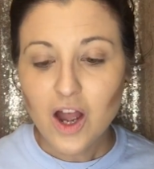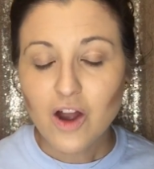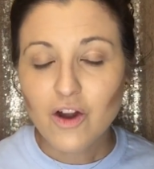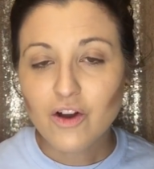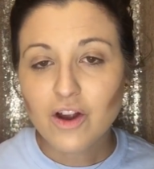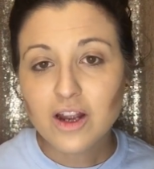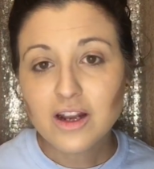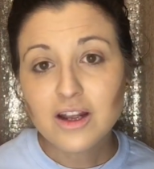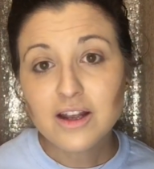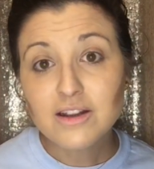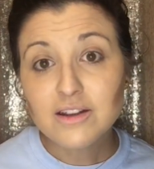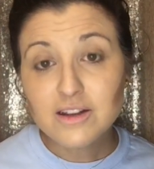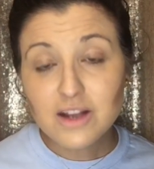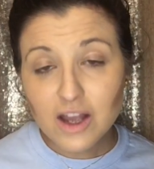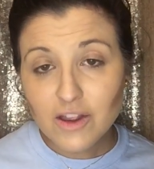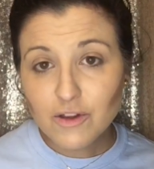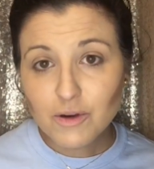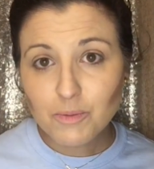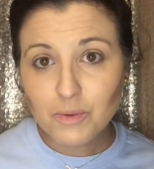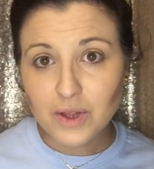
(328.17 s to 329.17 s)
All right,
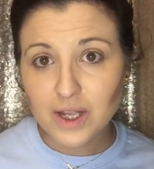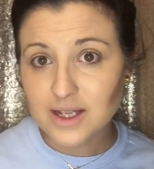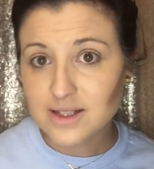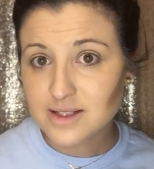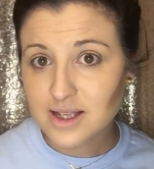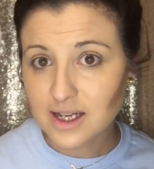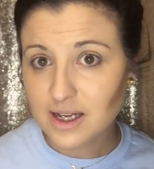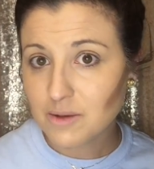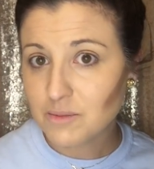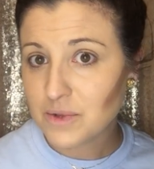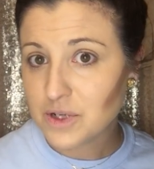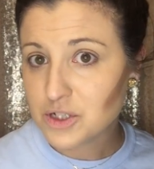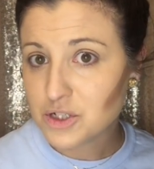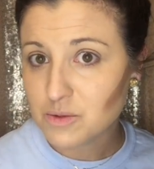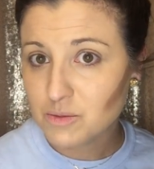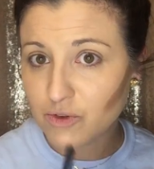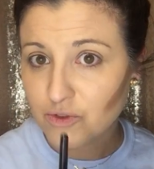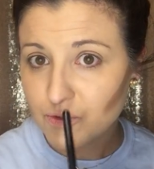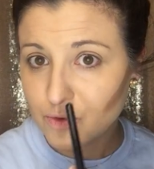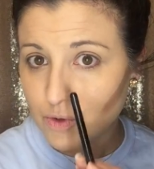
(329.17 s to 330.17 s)
another place, like I
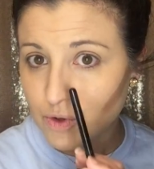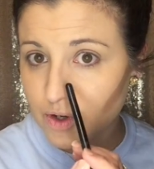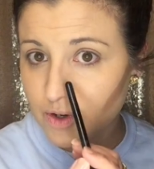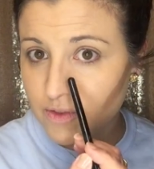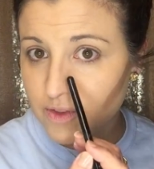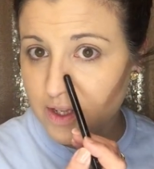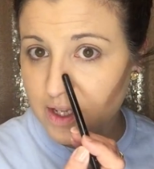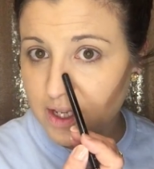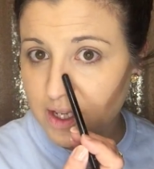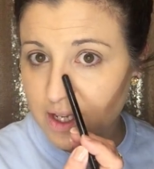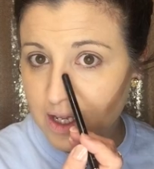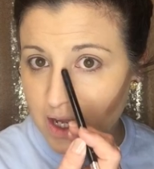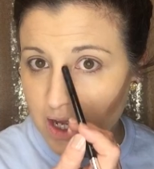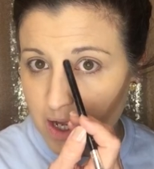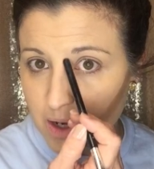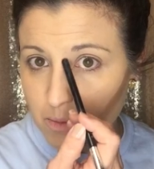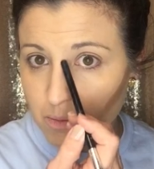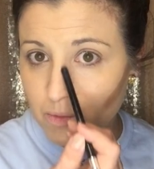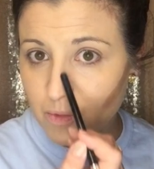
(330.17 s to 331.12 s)
mentioned before, the